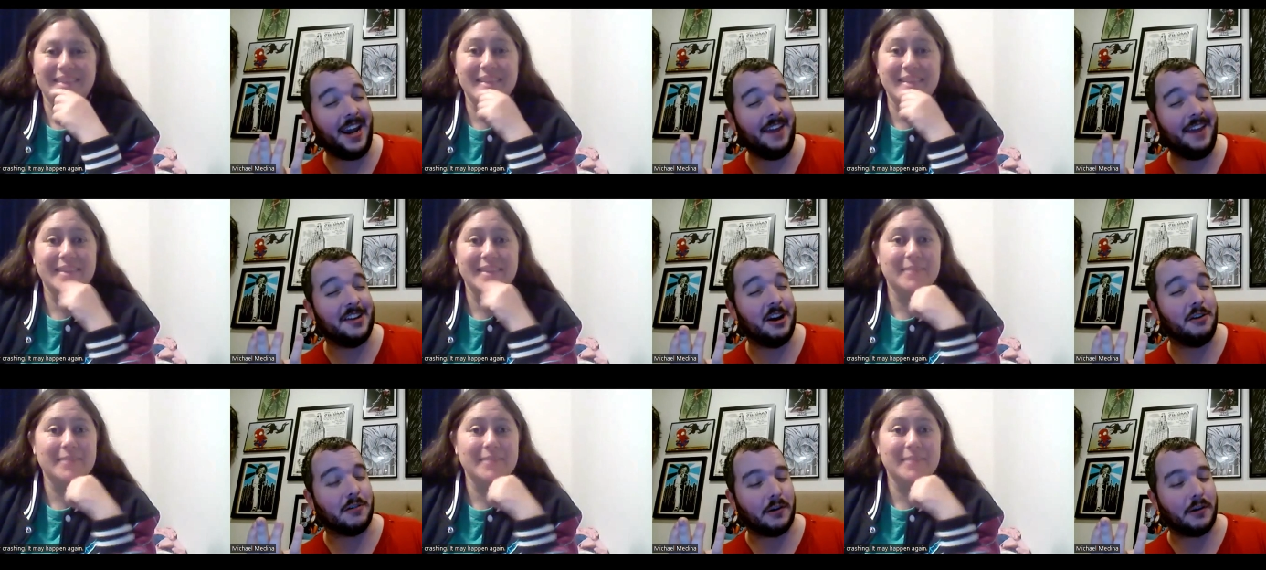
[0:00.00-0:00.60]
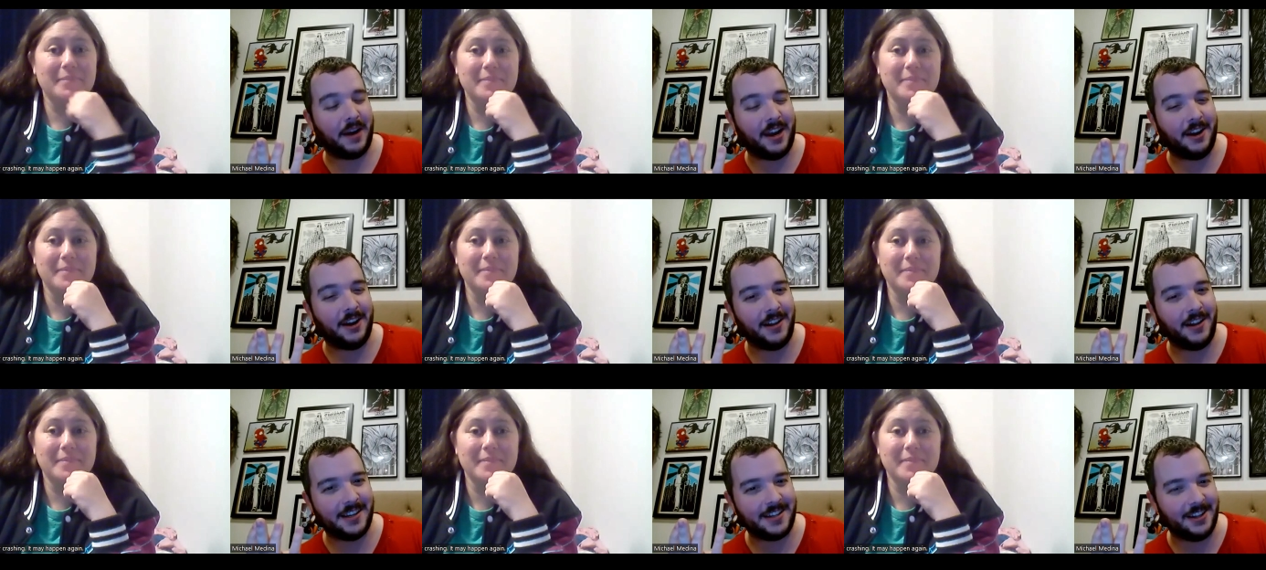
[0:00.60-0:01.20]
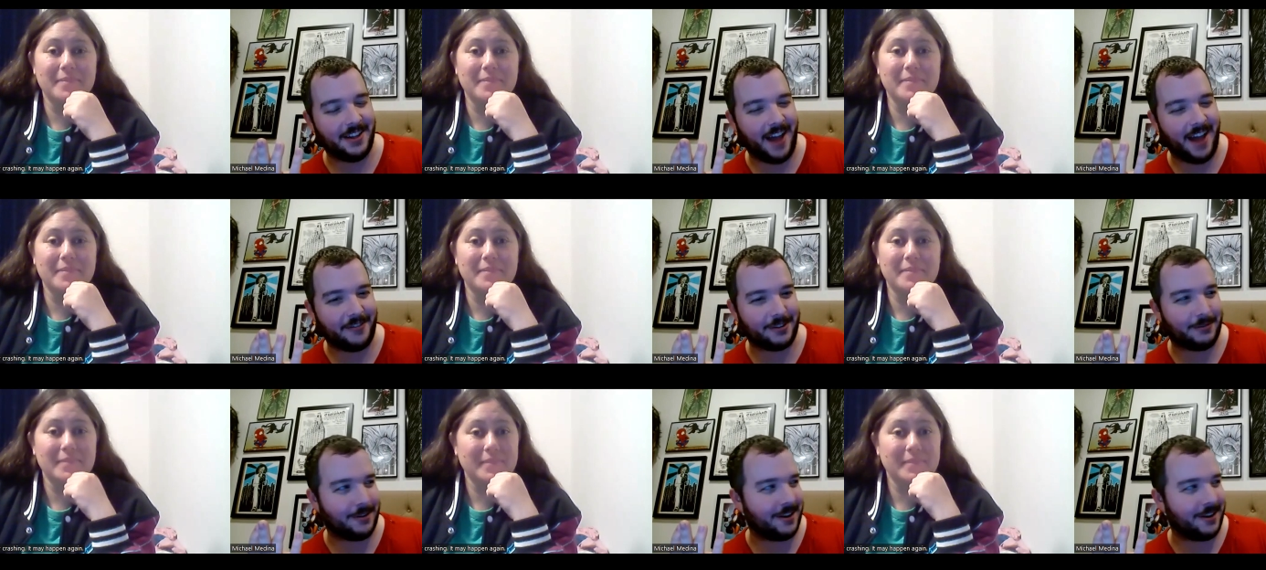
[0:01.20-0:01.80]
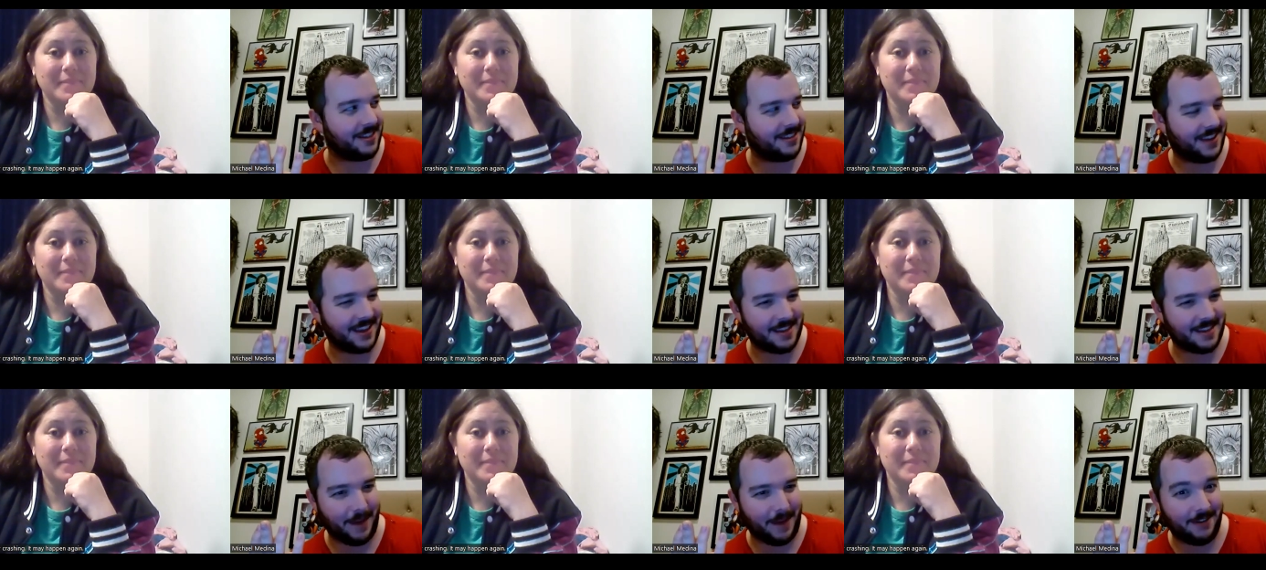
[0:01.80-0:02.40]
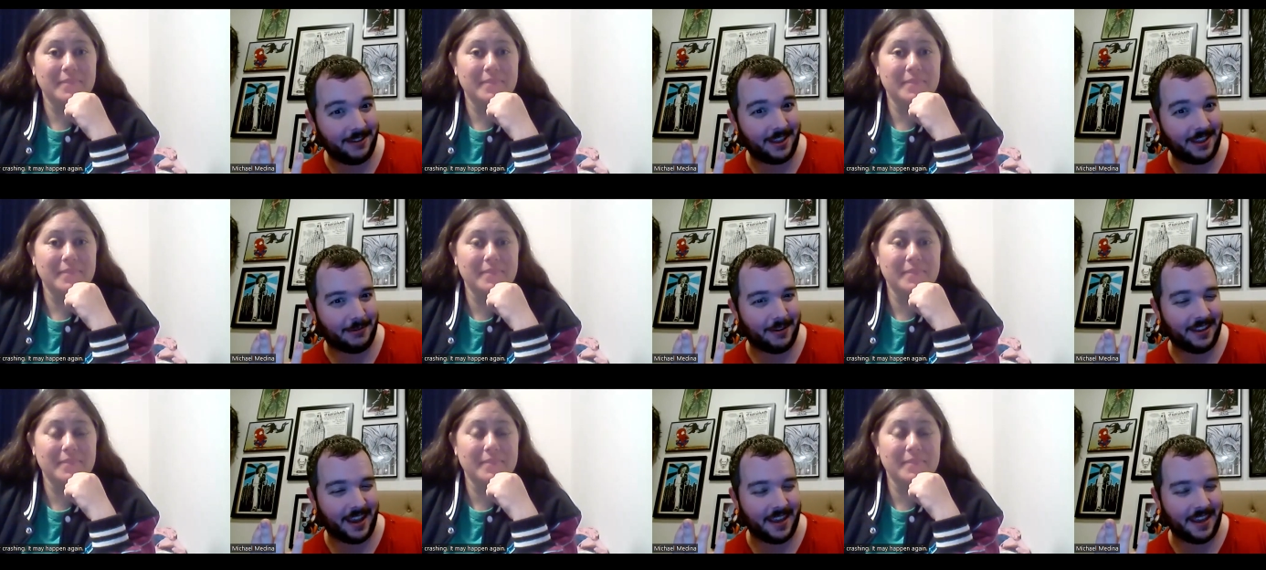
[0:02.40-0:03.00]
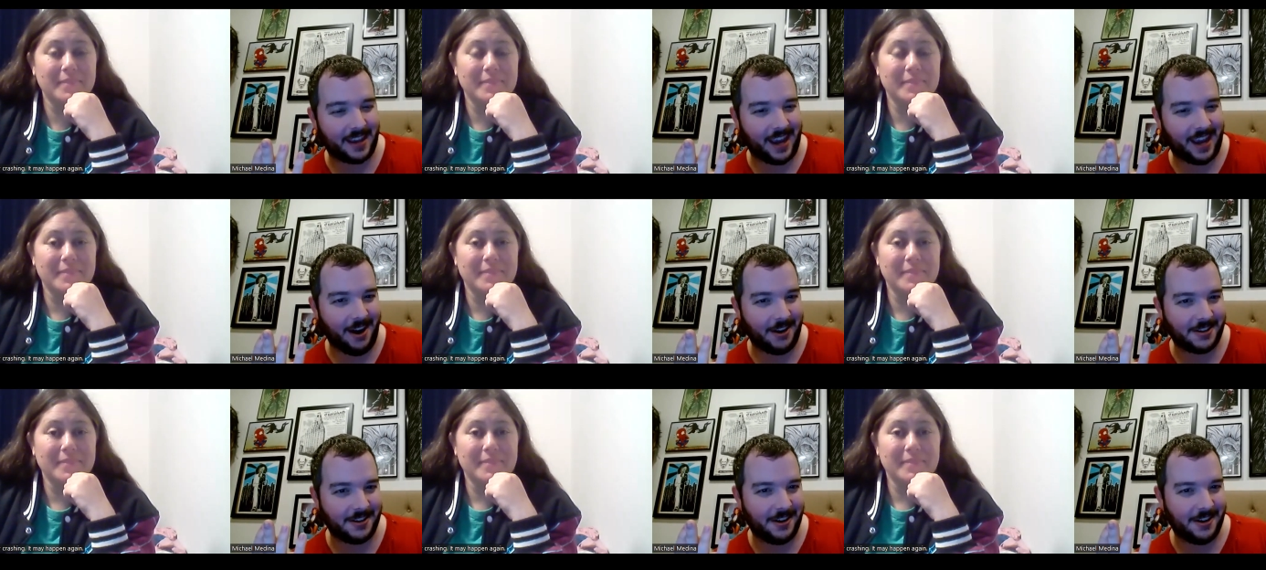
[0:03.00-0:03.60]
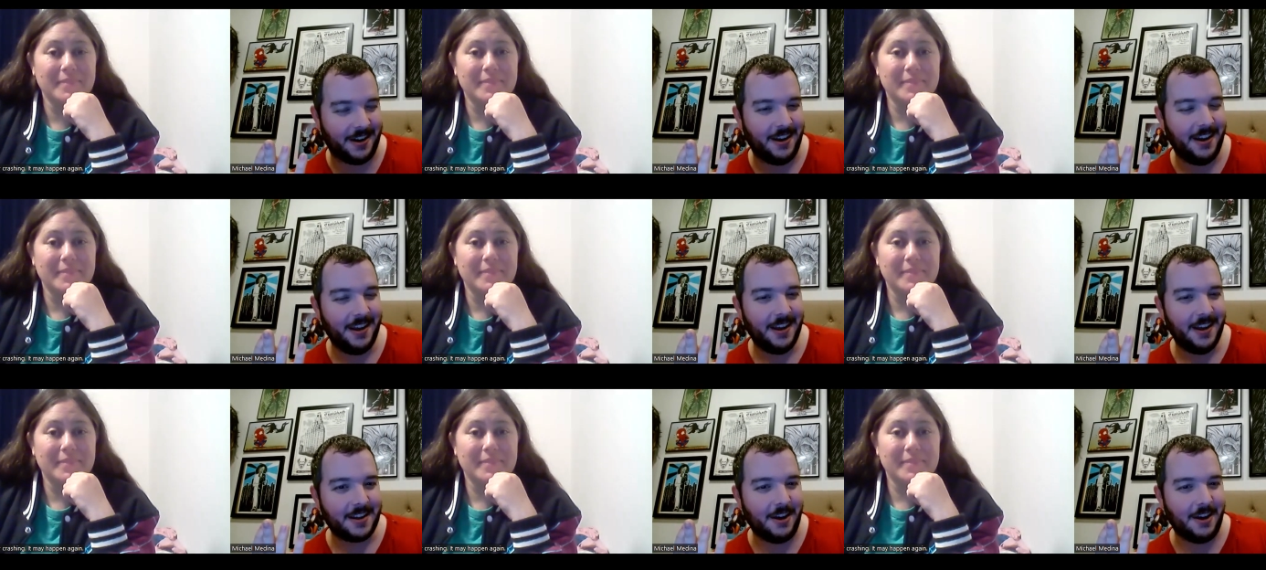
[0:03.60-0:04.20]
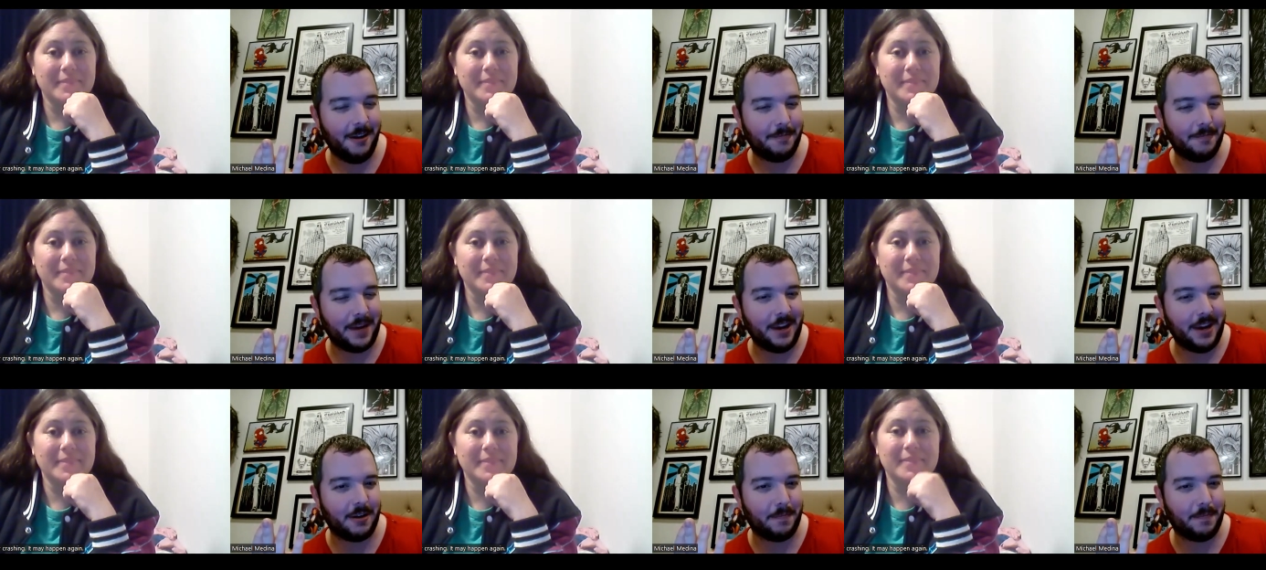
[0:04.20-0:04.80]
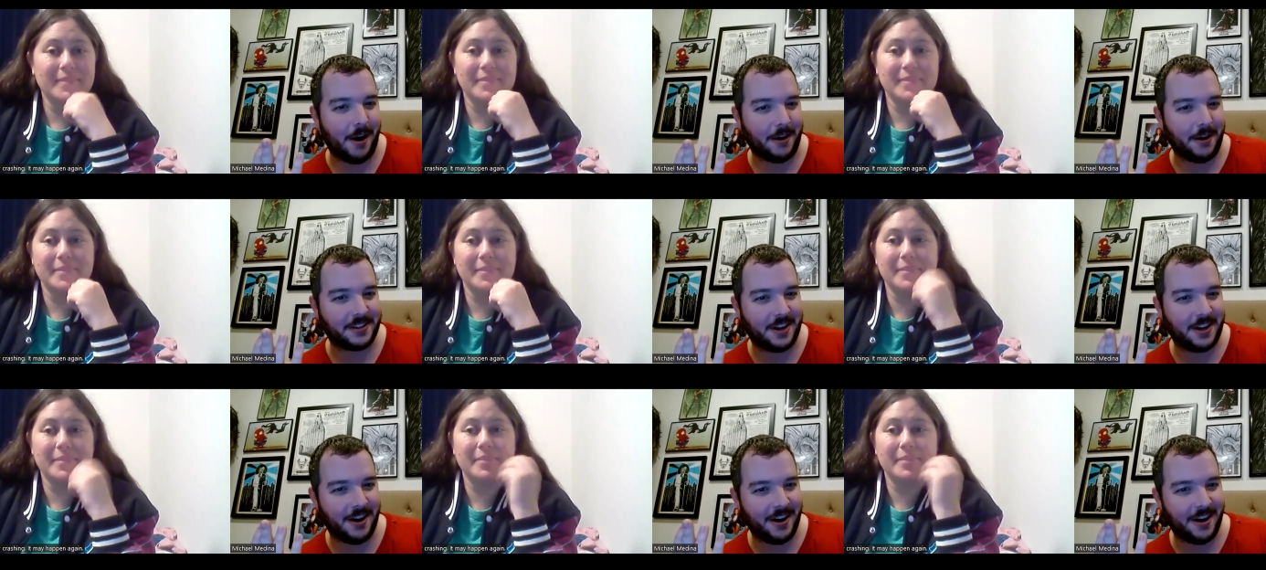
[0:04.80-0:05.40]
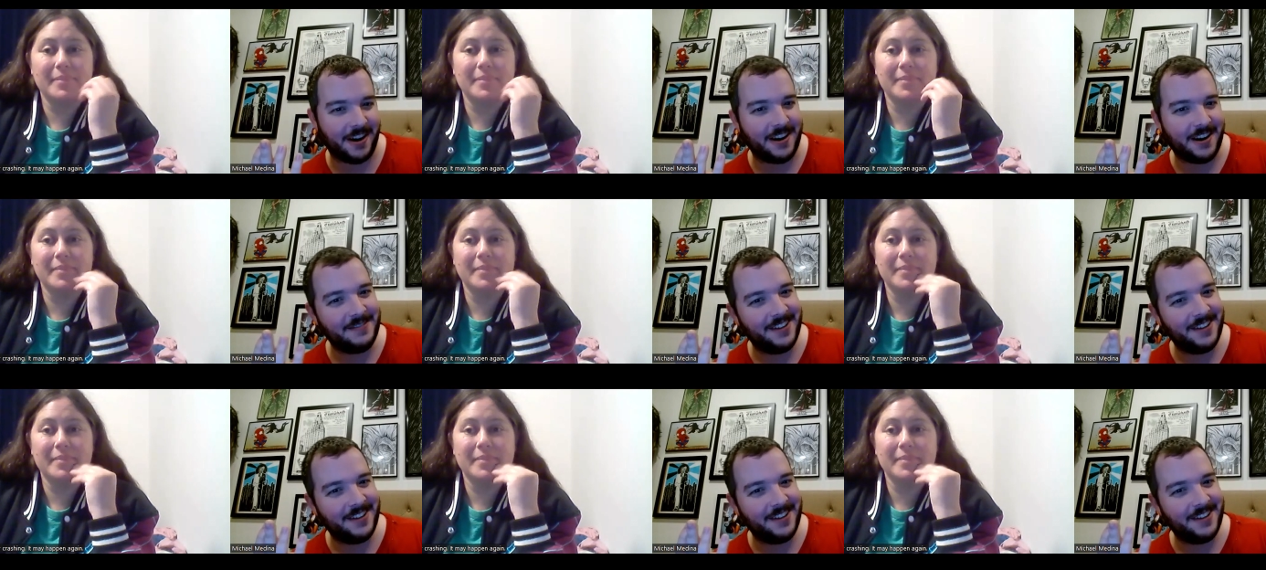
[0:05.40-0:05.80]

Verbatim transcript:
Speaker 1: I didn't even know were real until afterwards, because apparently there really is a character called Peter Parked Car,